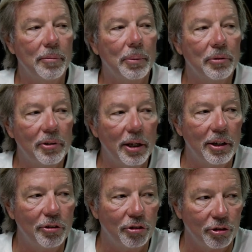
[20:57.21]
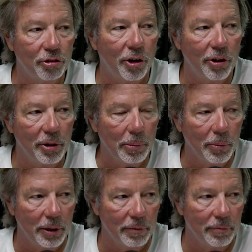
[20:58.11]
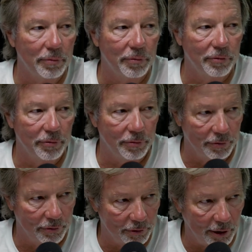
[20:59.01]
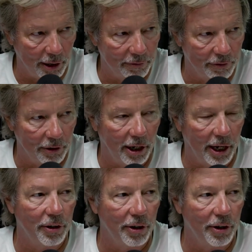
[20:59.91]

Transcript: 70% is your starting point for IR